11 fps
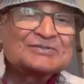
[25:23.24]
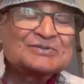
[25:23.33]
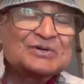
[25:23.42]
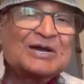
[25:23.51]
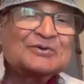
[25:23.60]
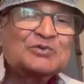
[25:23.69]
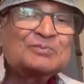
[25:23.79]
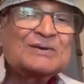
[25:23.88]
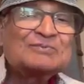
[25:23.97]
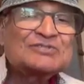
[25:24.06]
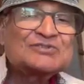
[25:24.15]
So how do
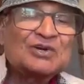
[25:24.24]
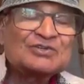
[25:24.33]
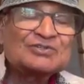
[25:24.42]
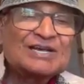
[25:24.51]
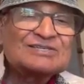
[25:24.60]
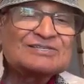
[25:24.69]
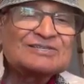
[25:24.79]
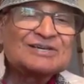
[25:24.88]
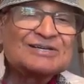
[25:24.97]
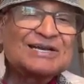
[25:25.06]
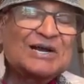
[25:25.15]
mammals cognize?
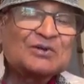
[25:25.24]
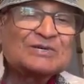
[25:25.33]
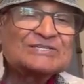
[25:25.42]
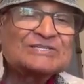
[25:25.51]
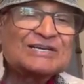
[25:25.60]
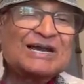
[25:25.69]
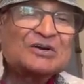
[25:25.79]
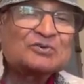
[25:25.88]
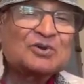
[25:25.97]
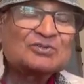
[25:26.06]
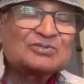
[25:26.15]
How does a
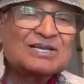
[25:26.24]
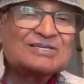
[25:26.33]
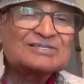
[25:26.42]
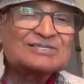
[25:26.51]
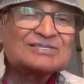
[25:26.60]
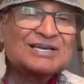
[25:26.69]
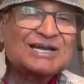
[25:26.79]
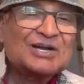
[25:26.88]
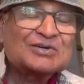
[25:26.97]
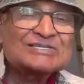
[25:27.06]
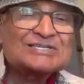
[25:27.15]
cow cognize?
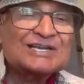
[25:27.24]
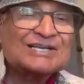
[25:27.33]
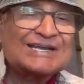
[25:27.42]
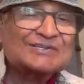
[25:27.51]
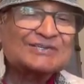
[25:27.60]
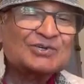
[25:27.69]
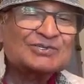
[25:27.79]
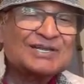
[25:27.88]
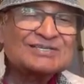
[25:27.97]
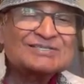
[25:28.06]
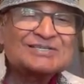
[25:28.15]
How does a cat
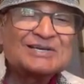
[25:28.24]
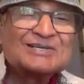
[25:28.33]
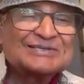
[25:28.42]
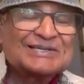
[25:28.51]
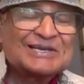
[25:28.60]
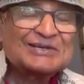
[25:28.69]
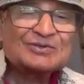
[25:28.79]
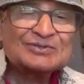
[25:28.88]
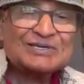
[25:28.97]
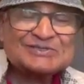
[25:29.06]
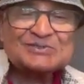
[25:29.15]
cognize? They
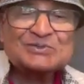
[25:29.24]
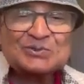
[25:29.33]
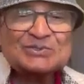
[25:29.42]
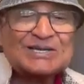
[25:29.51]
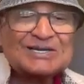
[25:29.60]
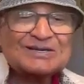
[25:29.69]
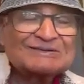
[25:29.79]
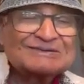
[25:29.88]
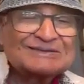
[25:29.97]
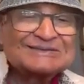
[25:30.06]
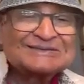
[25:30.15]
cognize through
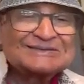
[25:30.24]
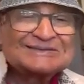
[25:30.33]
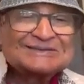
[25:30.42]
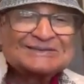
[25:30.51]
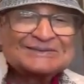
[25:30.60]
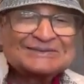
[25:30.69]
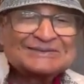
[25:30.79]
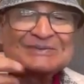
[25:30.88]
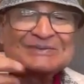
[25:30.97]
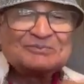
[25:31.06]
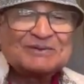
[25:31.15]
their
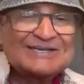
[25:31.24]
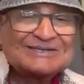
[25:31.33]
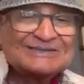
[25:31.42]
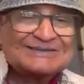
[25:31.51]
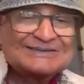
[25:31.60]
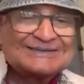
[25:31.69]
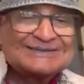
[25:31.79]
midbrain.